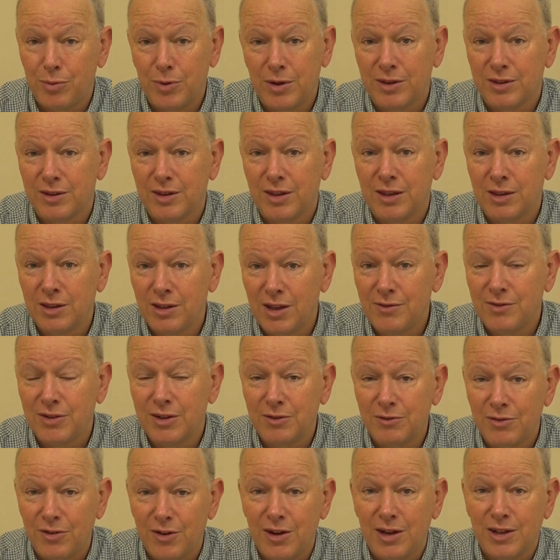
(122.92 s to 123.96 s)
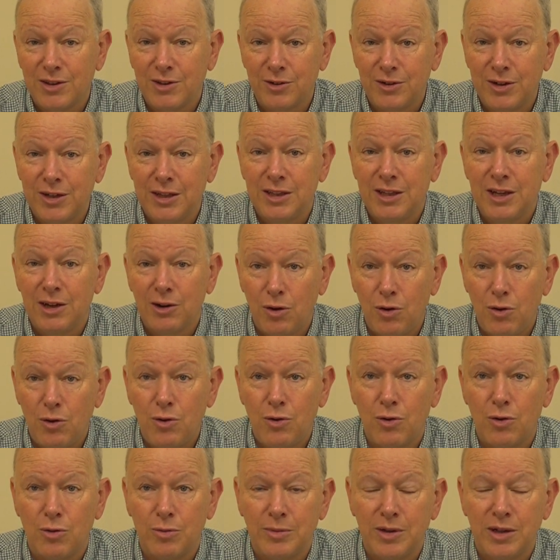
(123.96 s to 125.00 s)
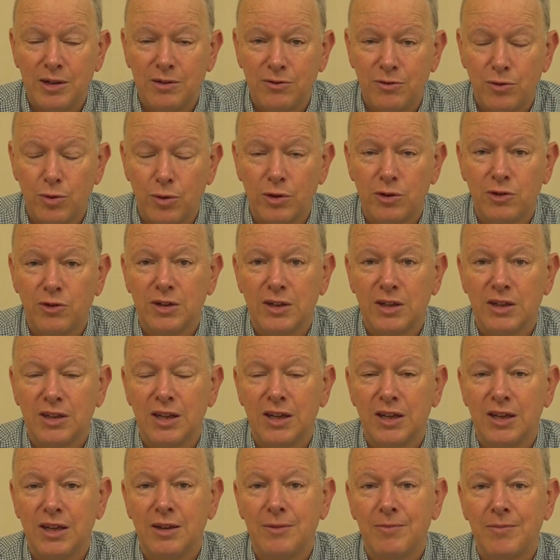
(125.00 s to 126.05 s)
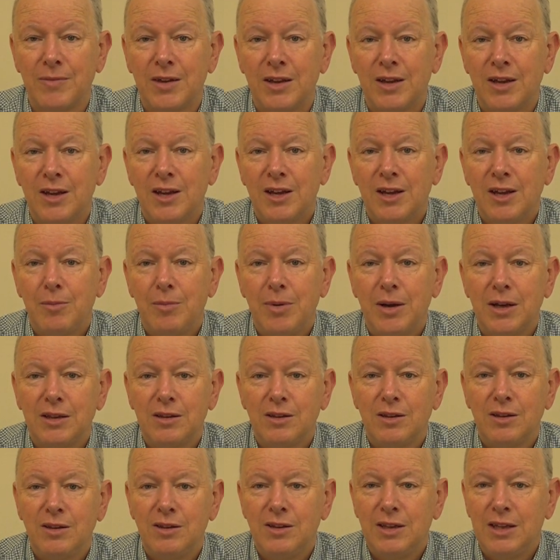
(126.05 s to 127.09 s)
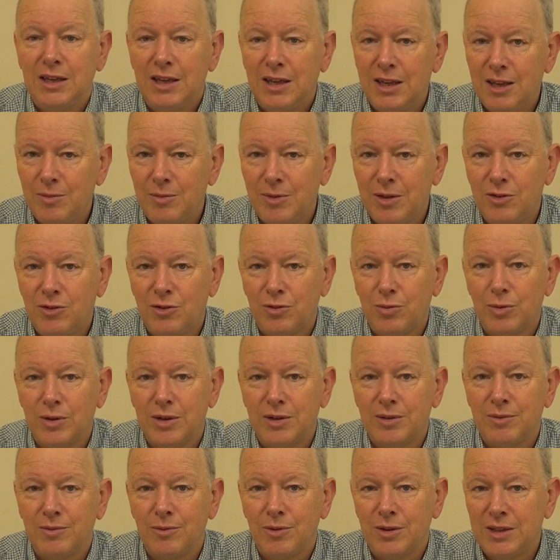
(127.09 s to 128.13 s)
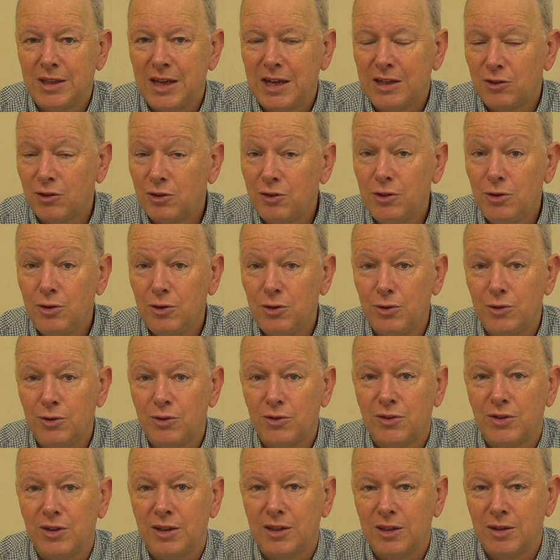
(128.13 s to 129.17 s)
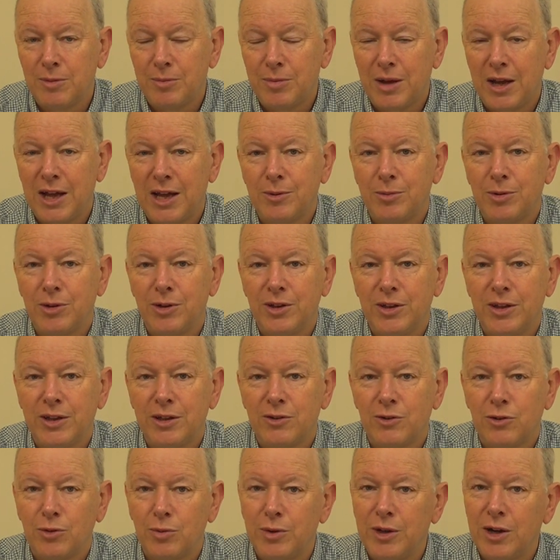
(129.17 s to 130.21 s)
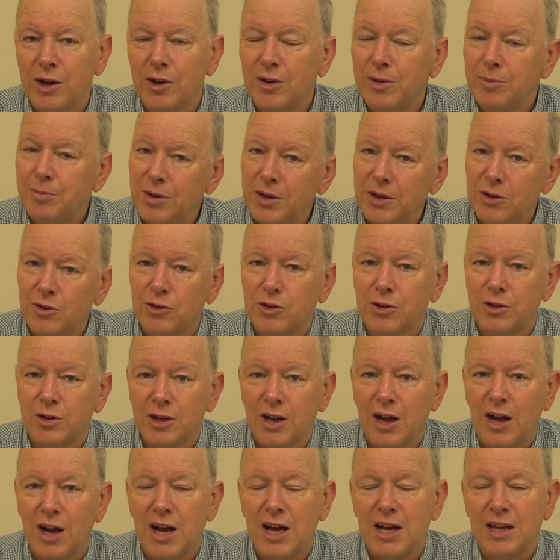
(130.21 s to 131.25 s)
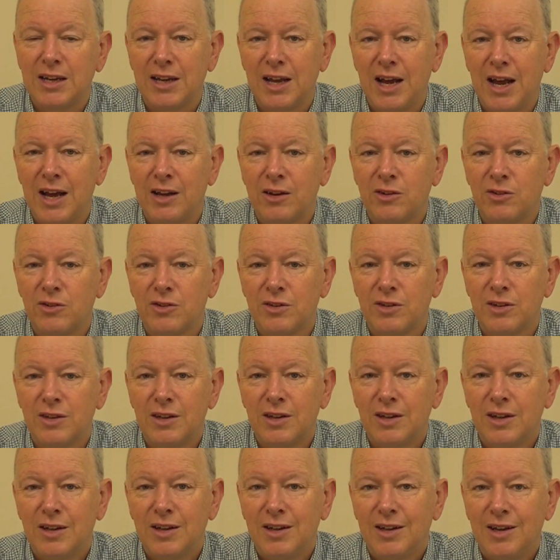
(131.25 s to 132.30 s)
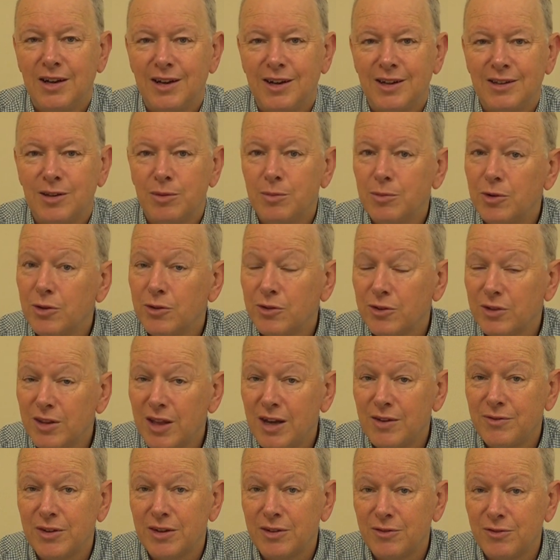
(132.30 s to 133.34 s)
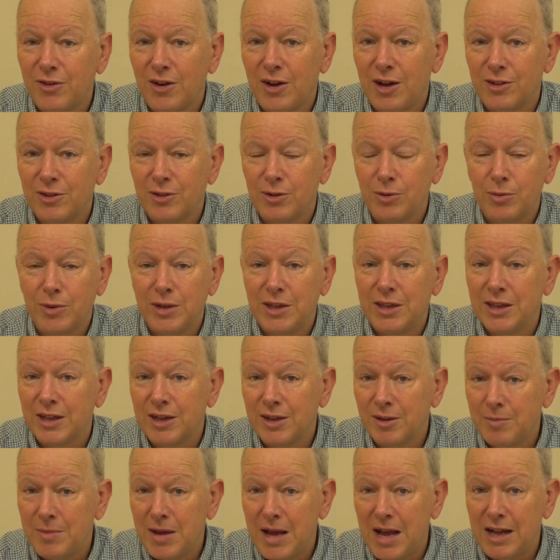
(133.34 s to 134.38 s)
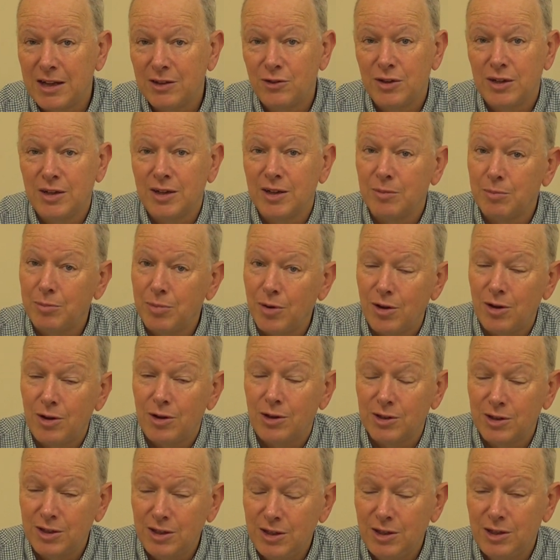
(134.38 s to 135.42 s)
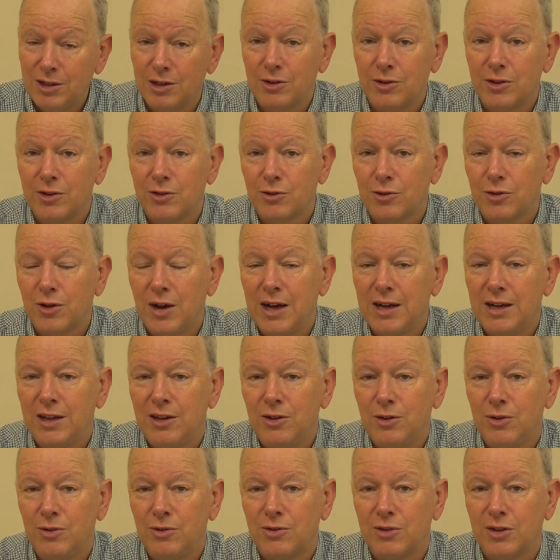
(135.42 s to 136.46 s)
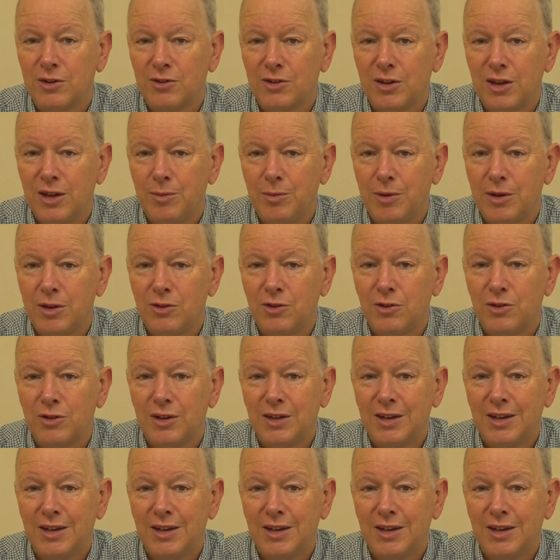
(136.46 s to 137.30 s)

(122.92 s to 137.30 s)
with a loving father in their home, unfortunately. But the image, when that's used in the Bible, is we are to picture God as the most loving father we can imagine. And Paul here is trying to use this image